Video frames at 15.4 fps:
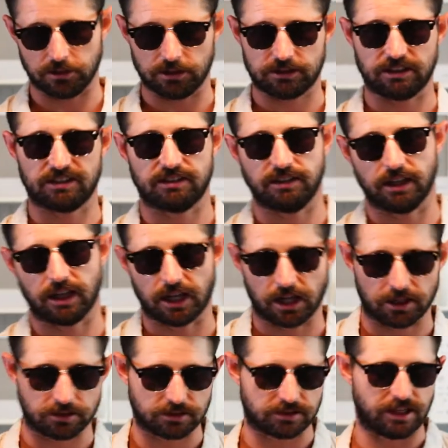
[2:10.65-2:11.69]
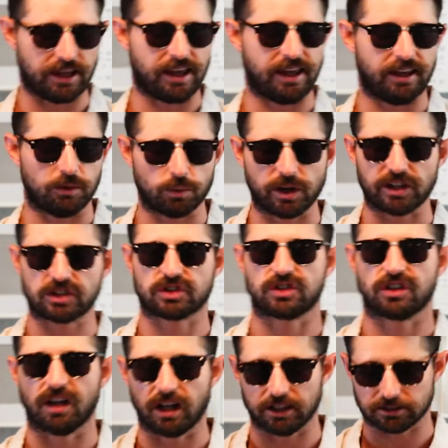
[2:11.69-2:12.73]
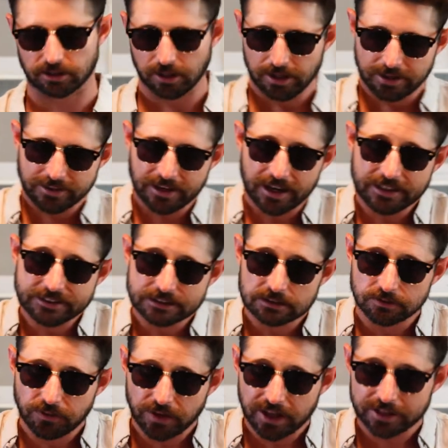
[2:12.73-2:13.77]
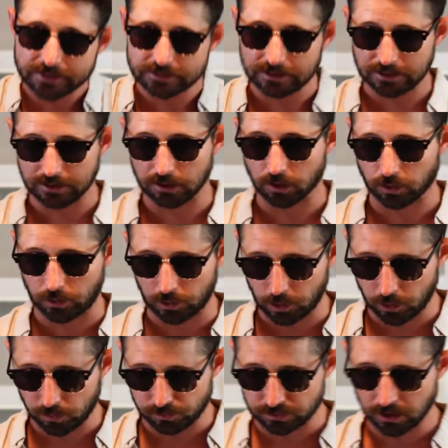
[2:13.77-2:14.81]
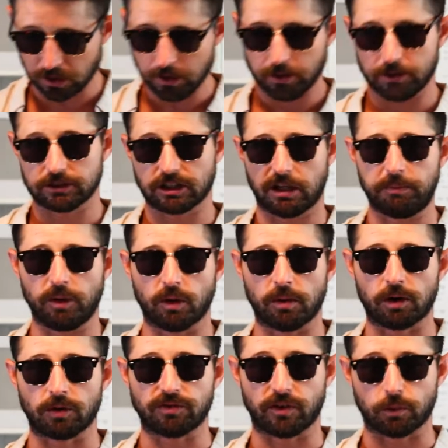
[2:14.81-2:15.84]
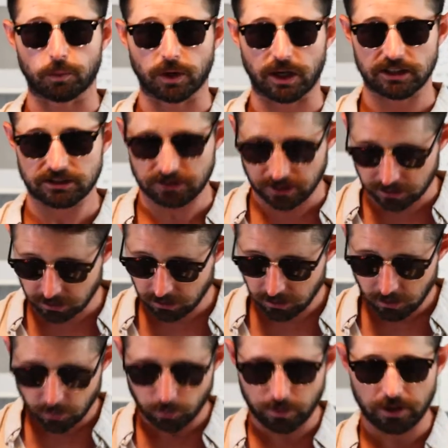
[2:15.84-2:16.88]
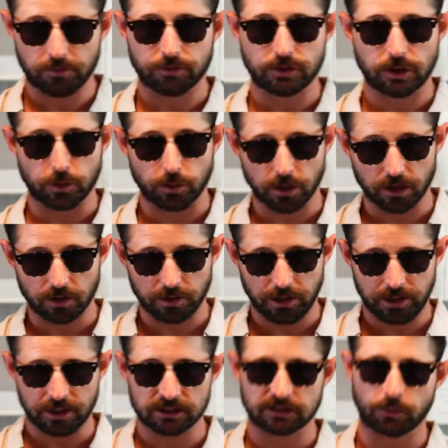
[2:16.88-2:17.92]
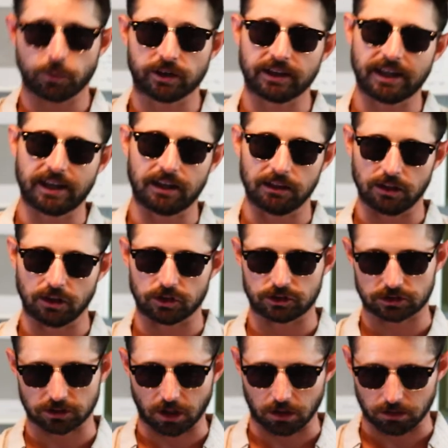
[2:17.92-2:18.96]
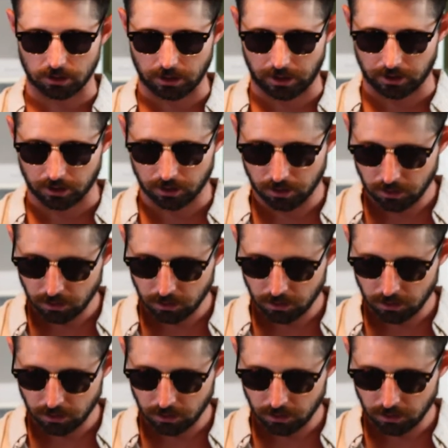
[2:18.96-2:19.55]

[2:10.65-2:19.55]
This is not a restaurant, nice fancy little grooves. This is gonna be more of a rustic. We have 2 ingredients and we're gonna add a little salt later.